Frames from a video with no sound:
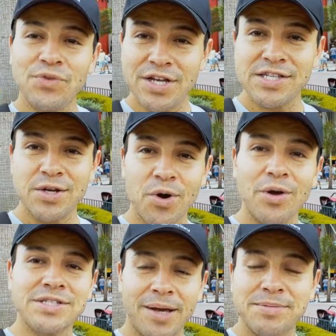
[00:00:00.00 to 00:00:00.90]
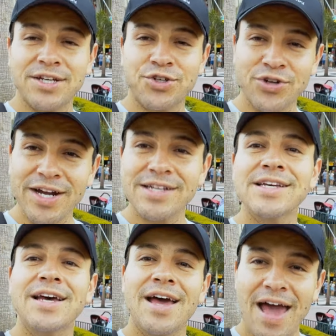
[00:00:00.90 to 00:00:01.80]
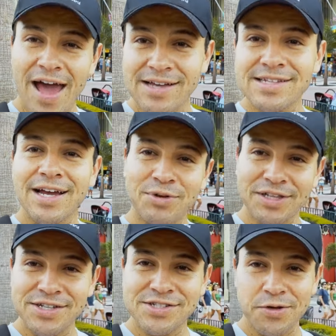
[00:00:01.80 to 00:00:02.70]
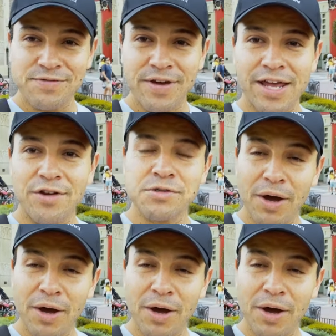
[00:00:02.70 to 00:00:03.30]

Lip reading: Disney World tips and tricks as I release those videos.